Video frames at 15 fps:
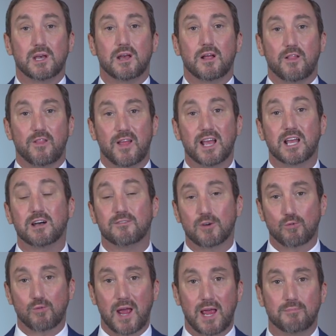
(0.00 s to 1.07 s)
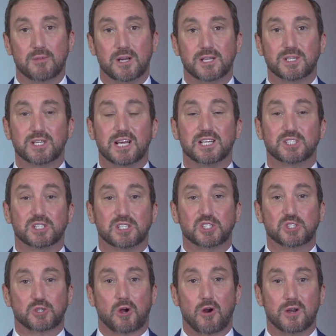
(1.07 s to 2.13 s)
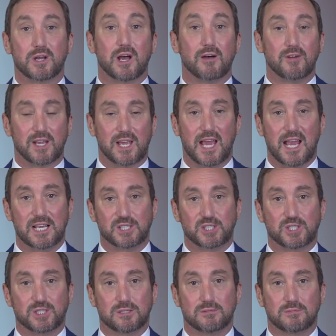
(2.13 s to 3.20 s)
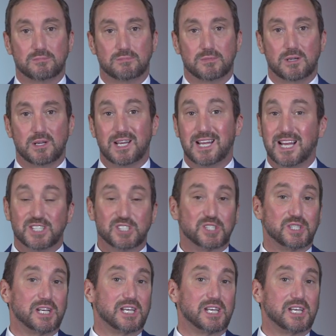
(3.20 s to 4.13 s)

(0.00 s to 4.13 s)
Think of arraignment as the start of a case. It's the